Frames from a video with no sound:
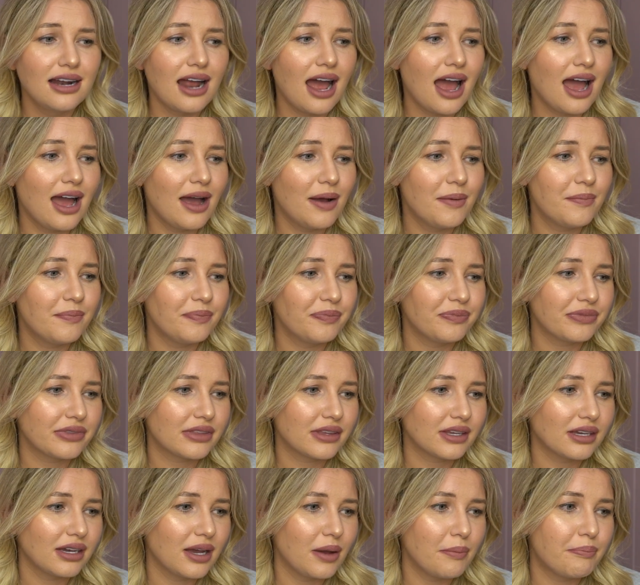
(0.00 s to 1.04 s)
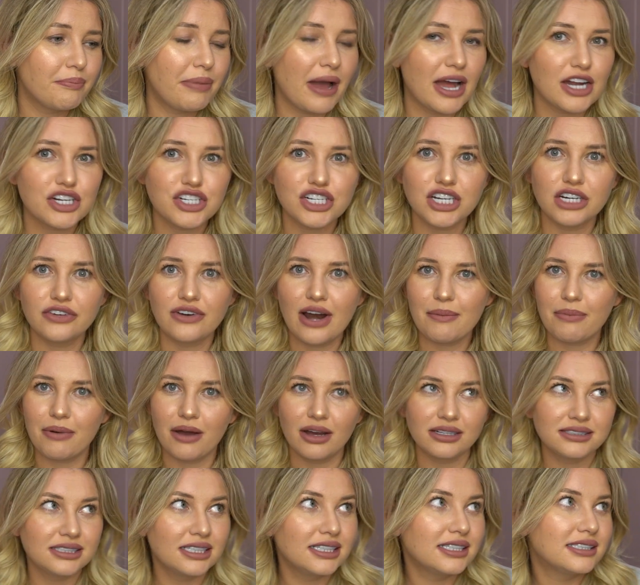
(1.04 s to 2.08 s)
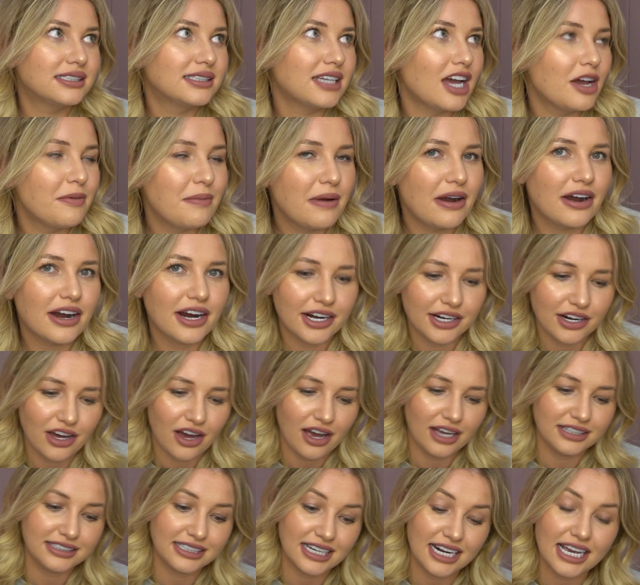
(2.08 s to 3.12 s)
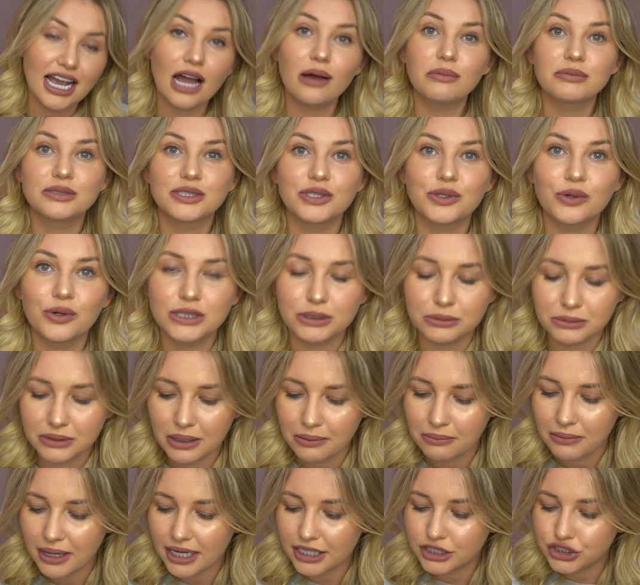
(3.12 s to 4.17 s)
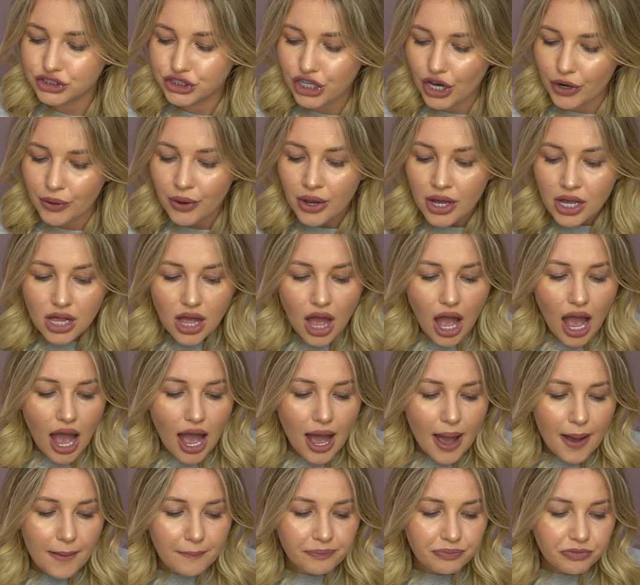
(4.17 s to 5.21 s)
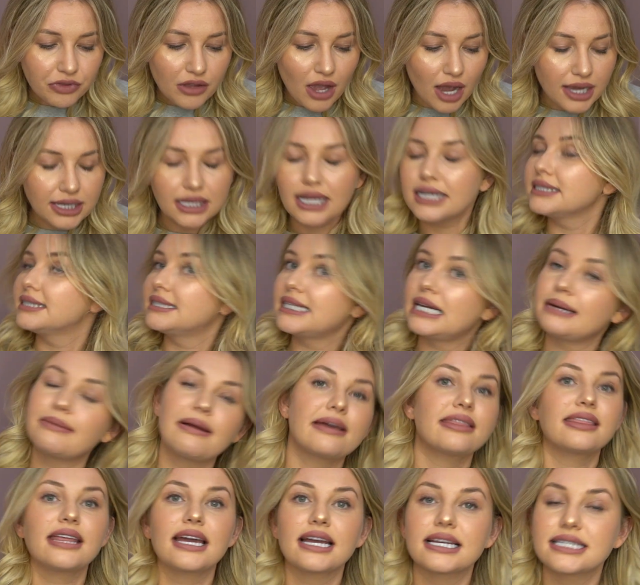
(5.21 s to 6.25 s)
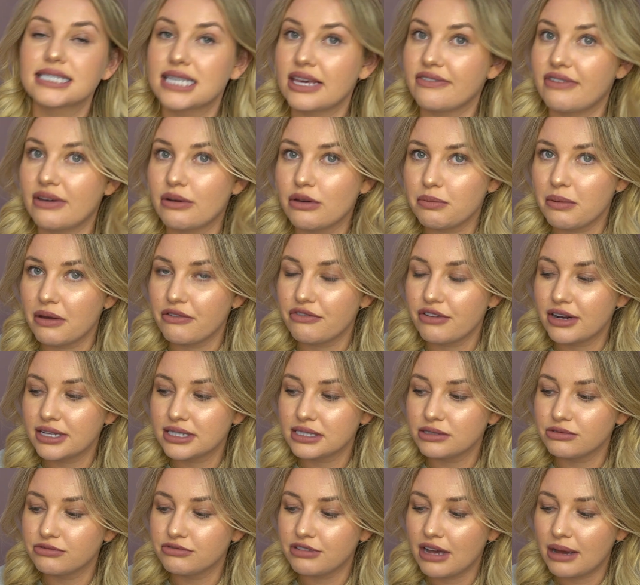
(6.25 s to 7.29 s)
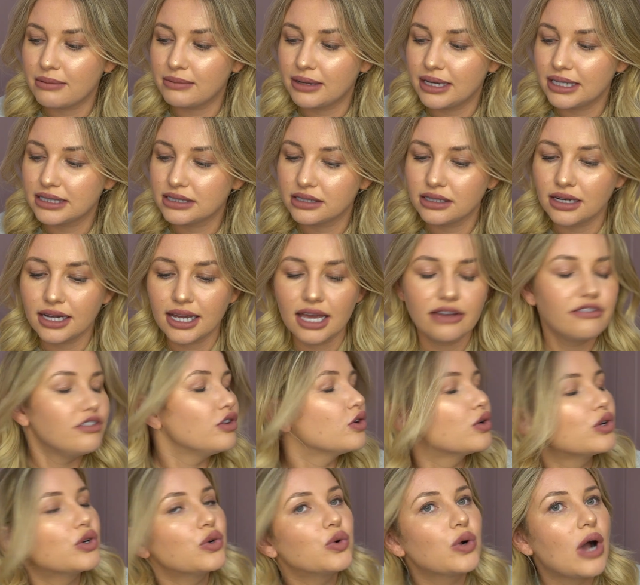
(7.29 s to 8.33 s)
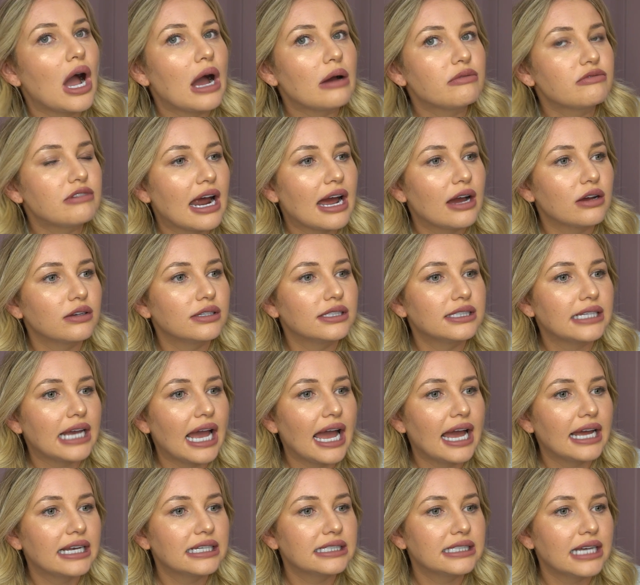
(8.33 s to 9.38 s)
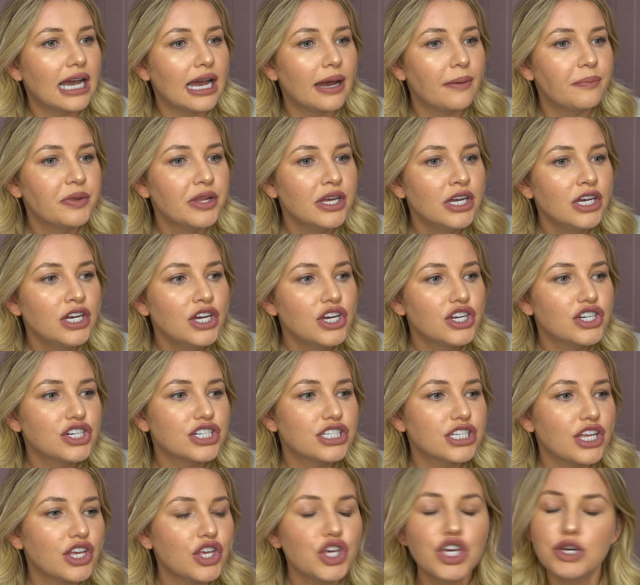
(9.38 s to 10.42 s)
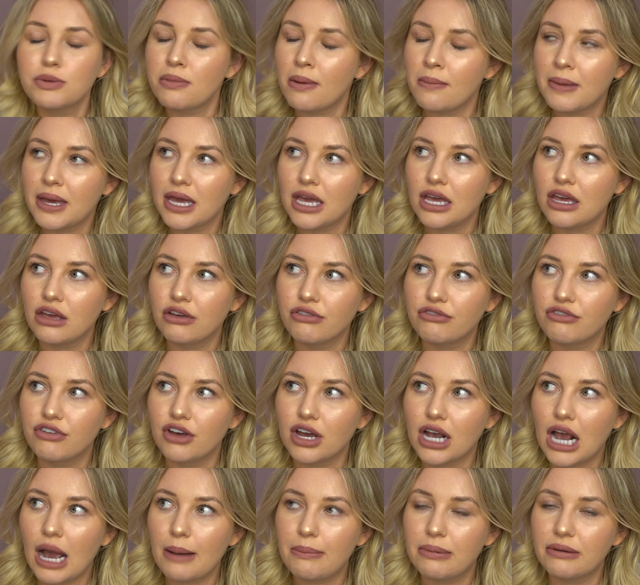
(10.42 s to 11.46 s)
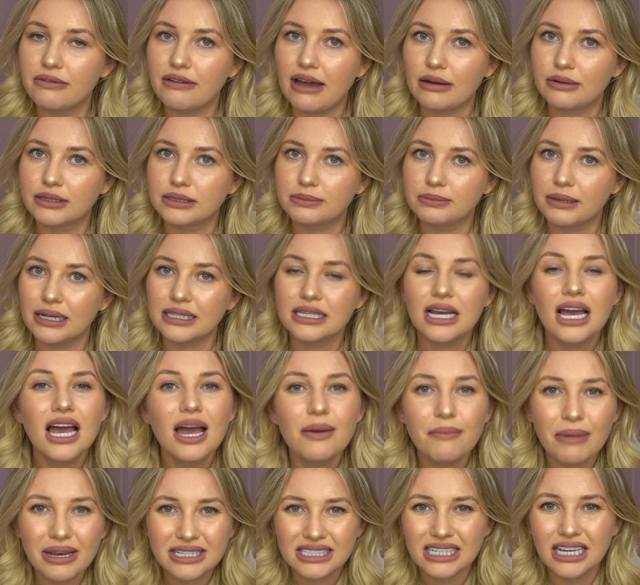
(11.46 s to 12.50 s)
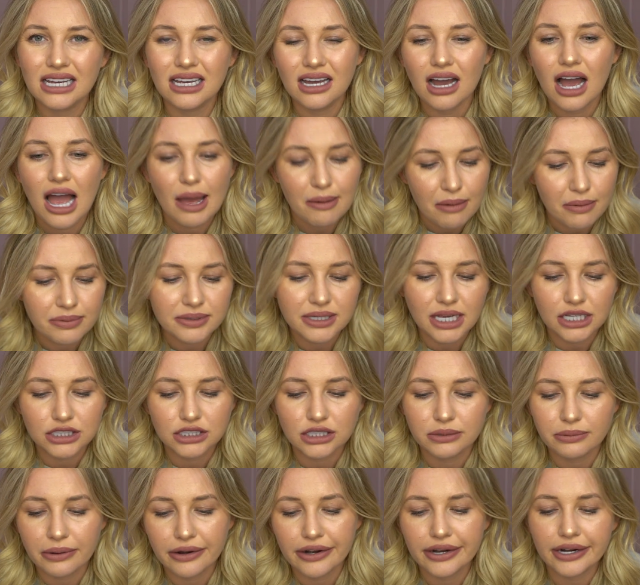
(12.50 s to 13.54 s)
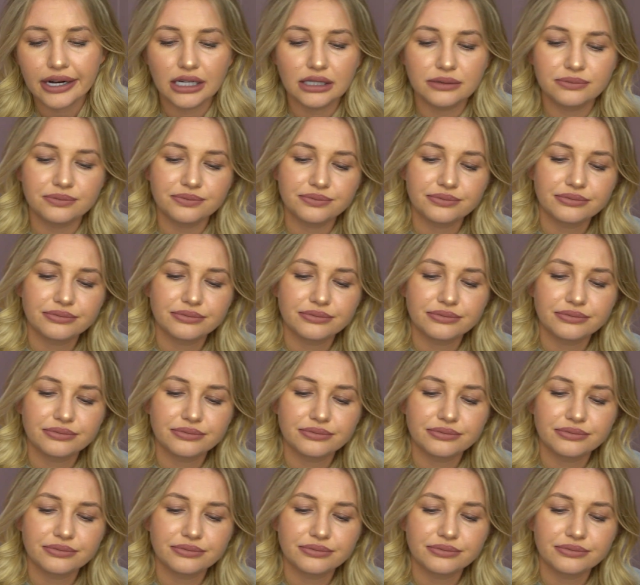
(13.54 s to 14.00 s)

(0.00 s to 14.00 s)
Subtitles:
Bachelorette party, so Americanised. Then it comes to autumn and I'm like, so, I'd like to celebrate Thanksgiving with my friends and family, so I'd like it if you could all come round and just humour me for a couple of hours, please. Basically, I'm obsessed with America.